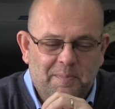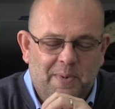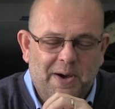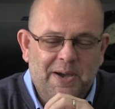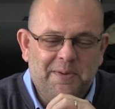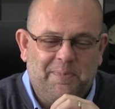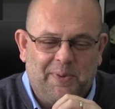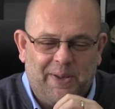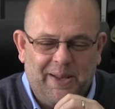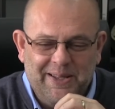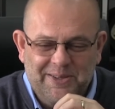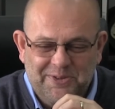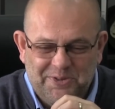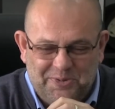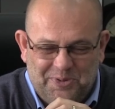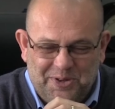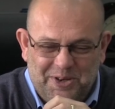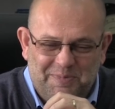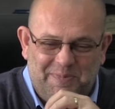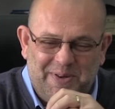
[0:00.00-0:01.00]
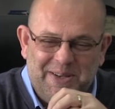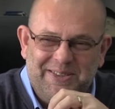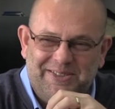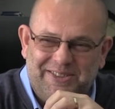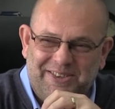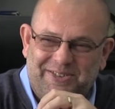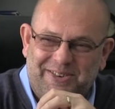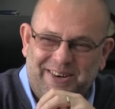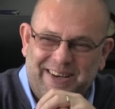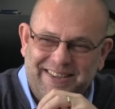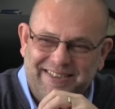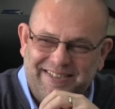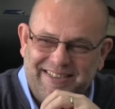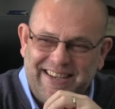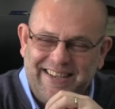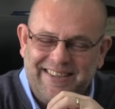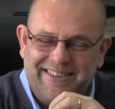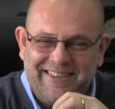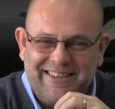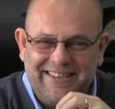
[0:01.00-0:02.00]
My plans would have been to try and
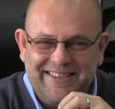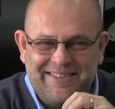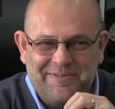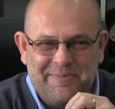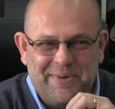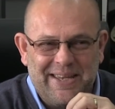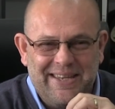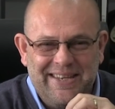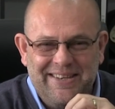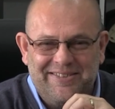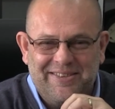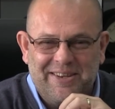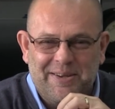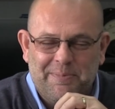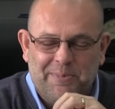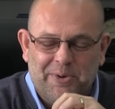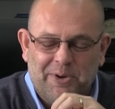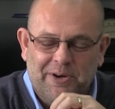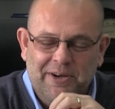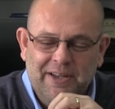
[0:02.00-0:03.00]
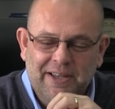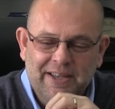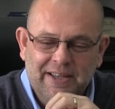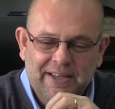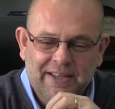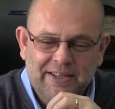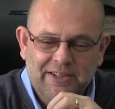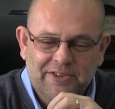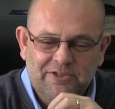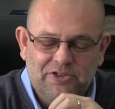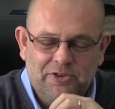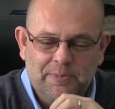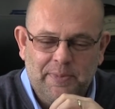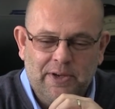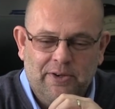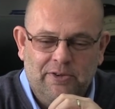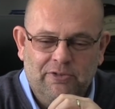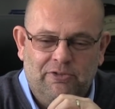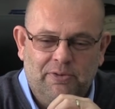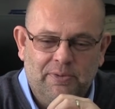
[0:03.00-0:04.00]
take things a bit easier, but to be
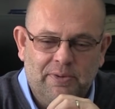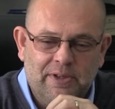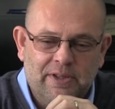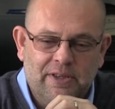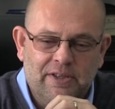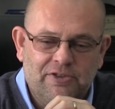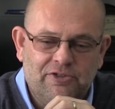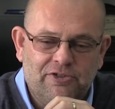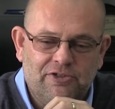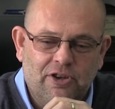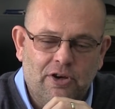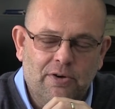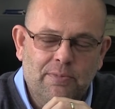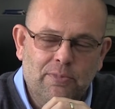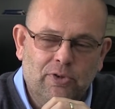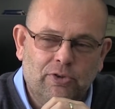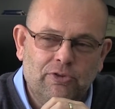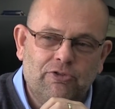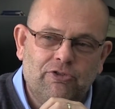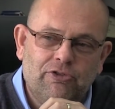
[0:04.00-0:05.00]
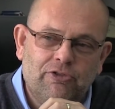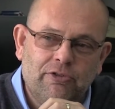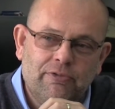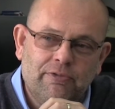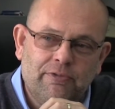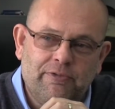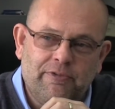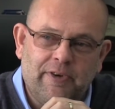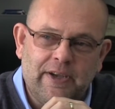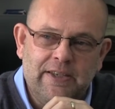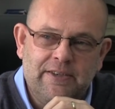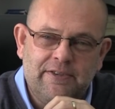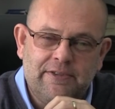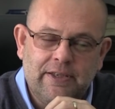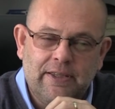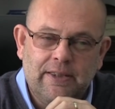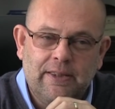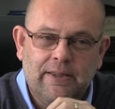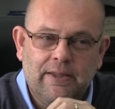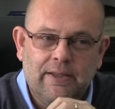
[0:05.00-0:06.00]
honest with you, there's so much
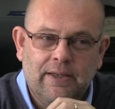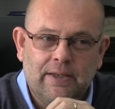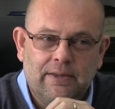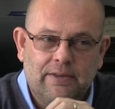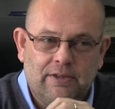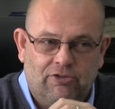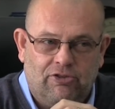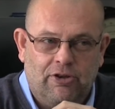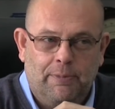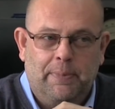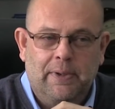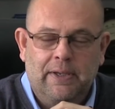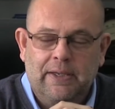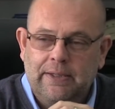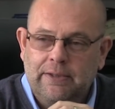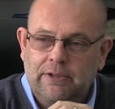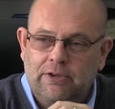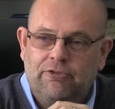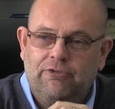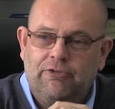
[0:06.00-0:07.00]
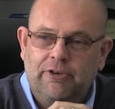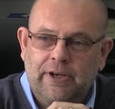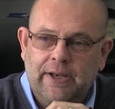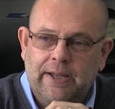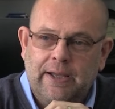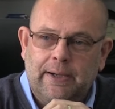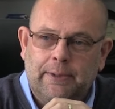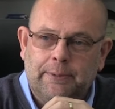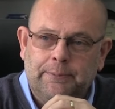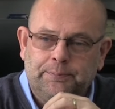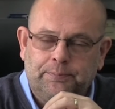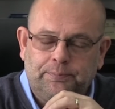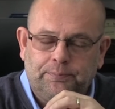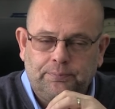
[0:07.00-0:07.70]
facing the shipping industry now